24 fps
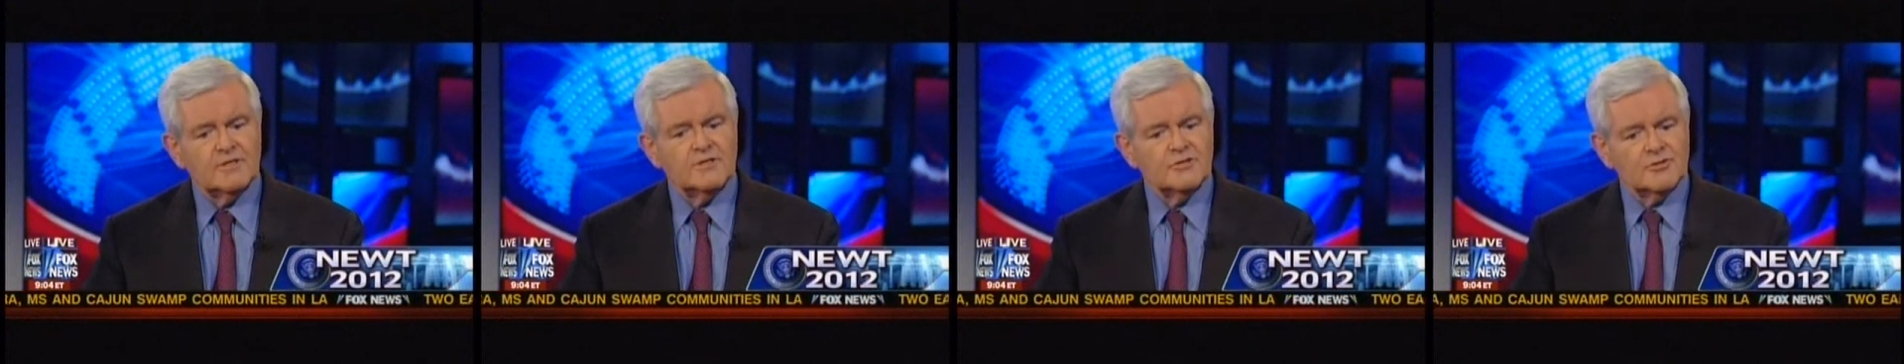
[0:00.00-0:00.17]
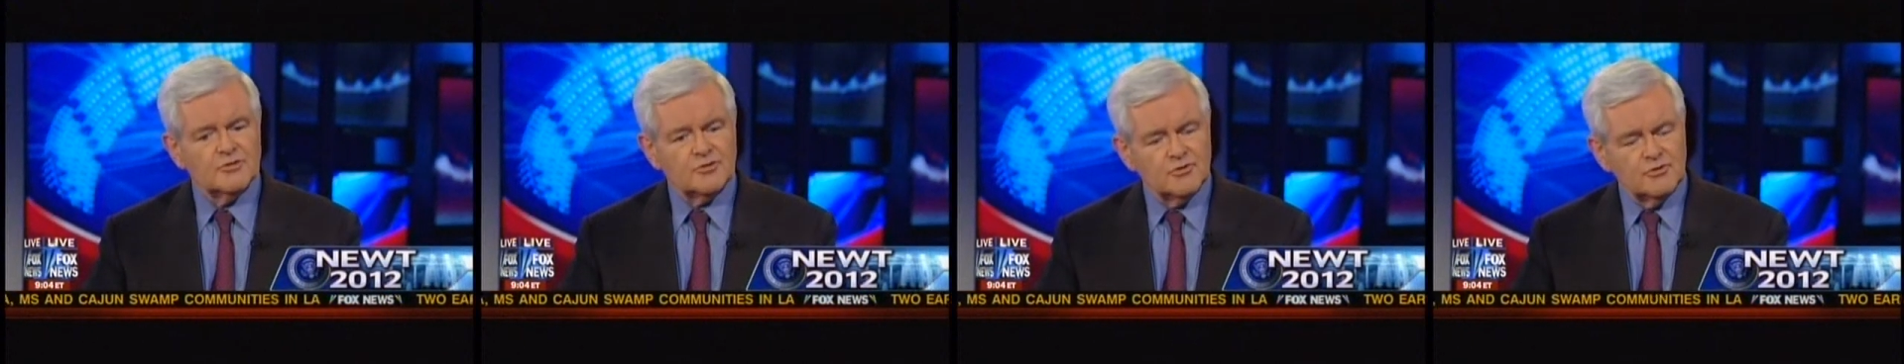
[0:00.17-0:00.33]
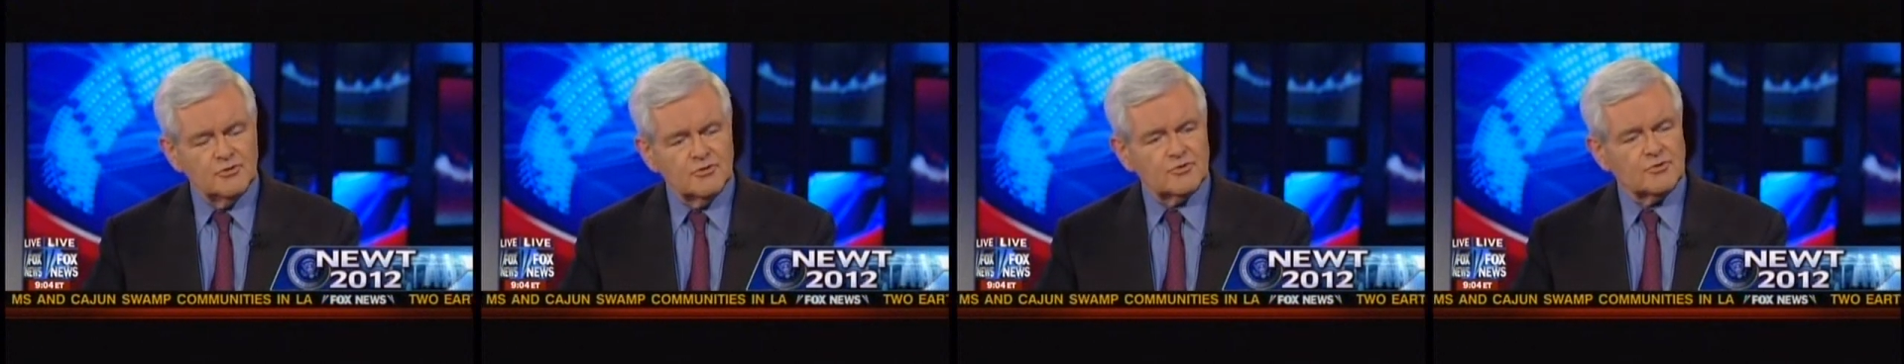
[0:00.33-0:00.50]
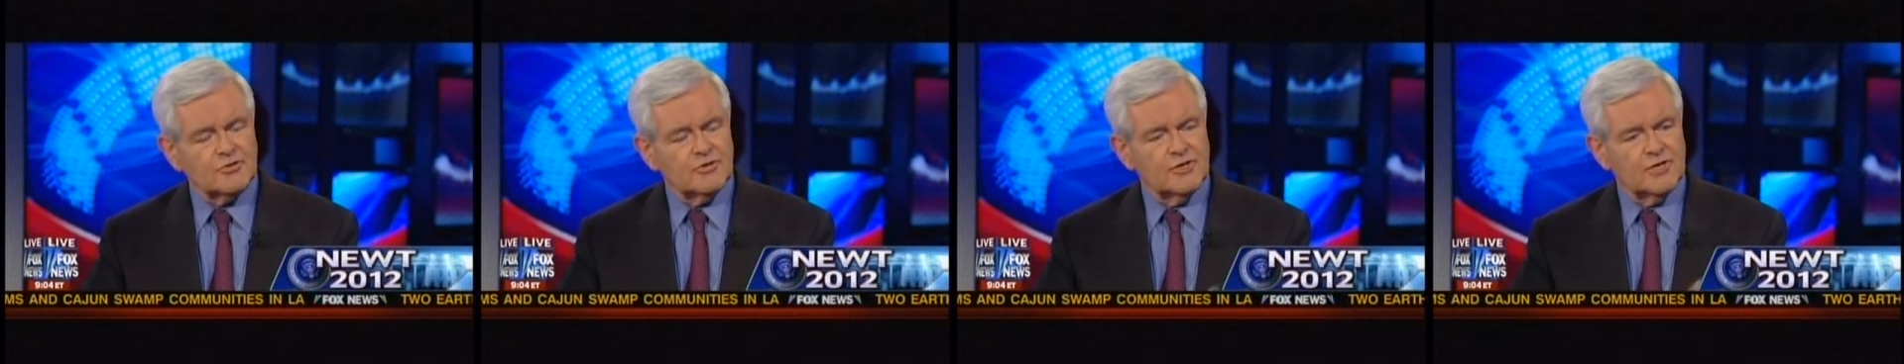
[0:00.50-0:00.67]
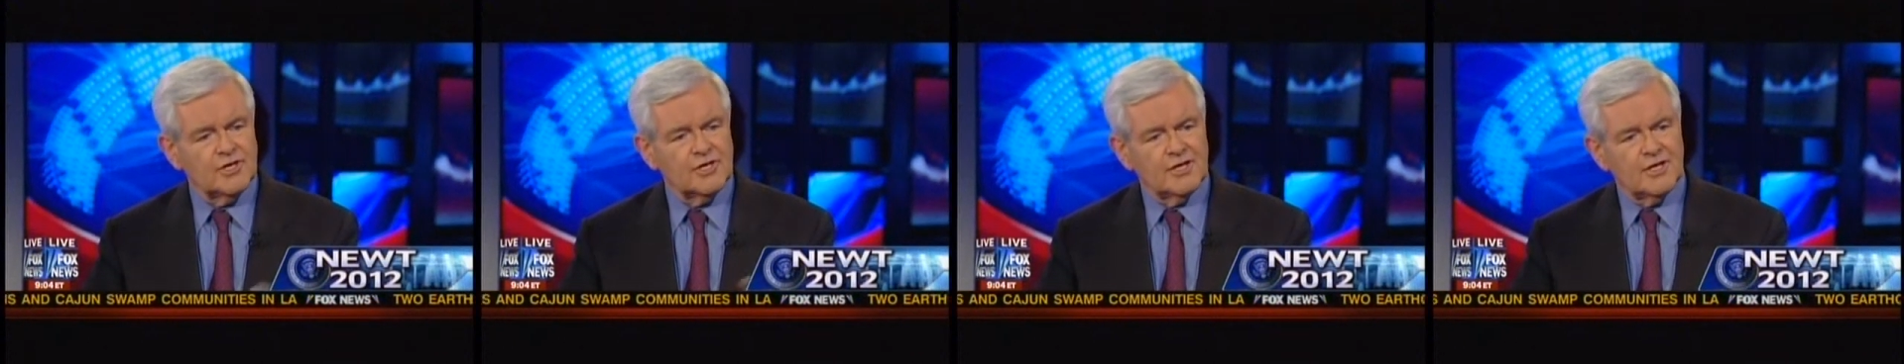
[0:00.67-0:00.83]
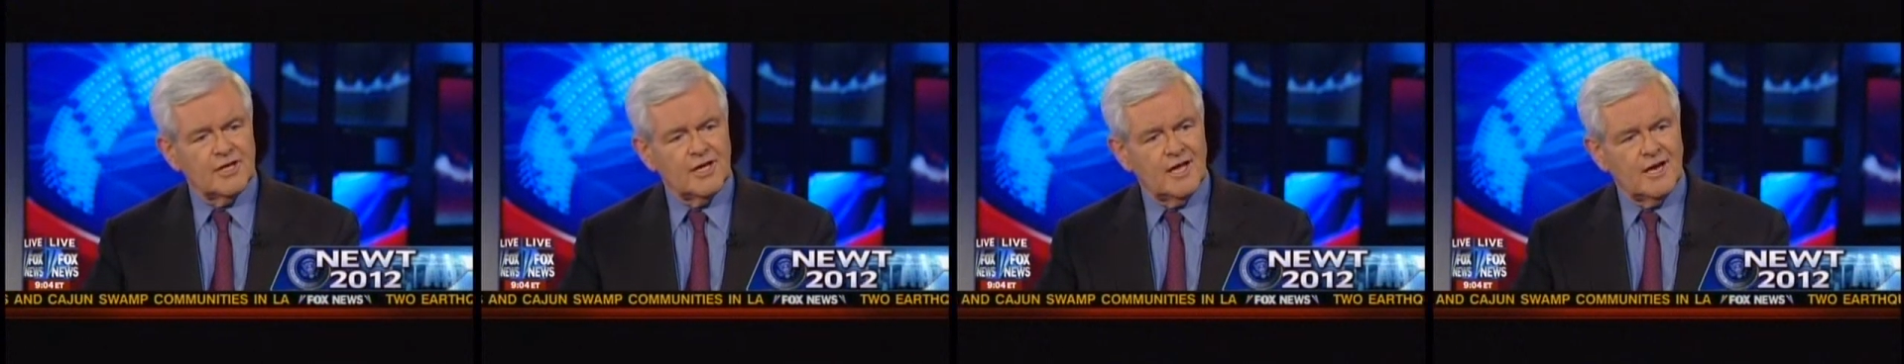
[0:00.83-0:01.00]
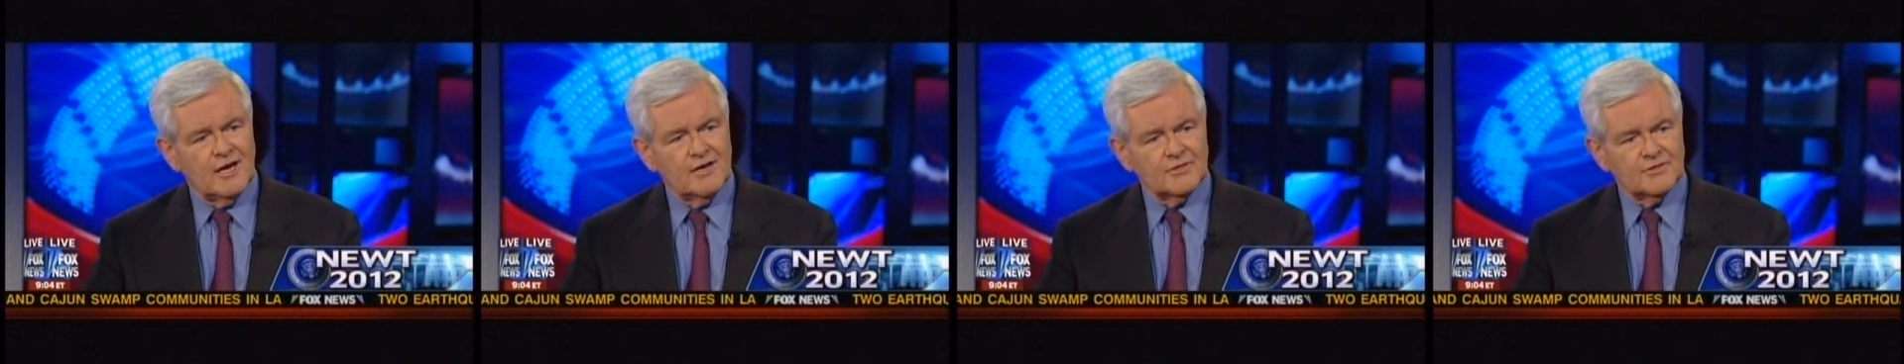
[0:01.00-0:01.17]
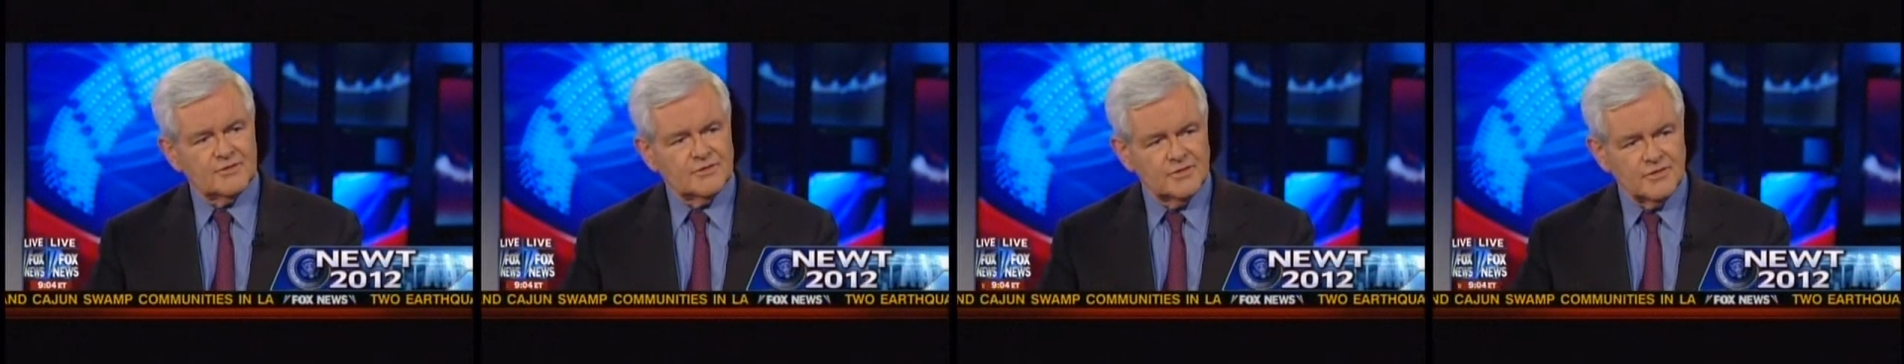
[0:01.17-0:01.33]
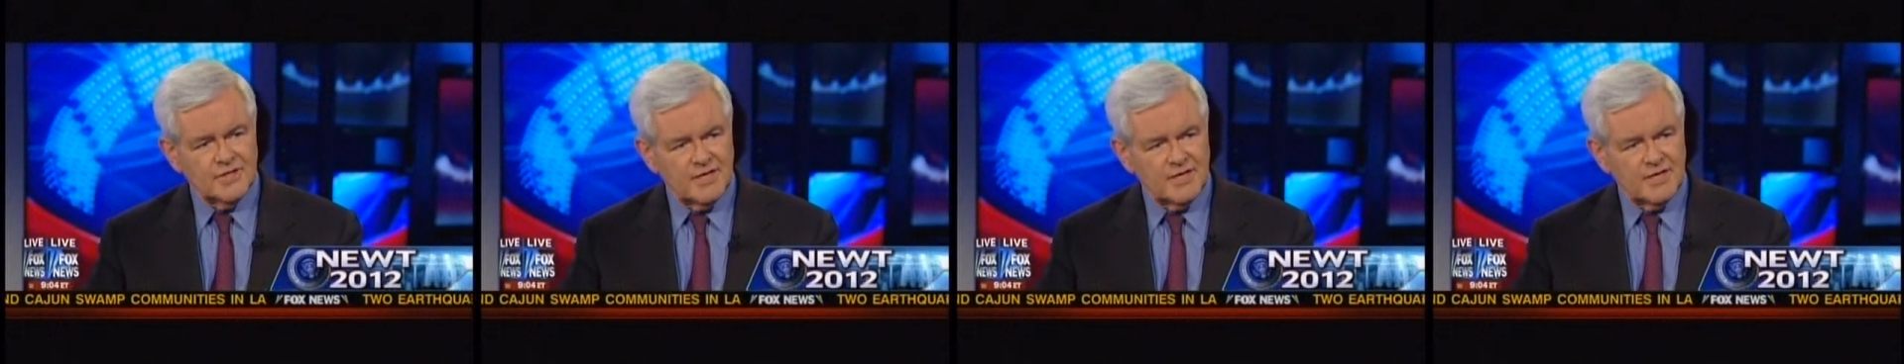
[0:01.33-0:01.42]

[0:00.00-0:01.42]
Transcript: $2 trillion in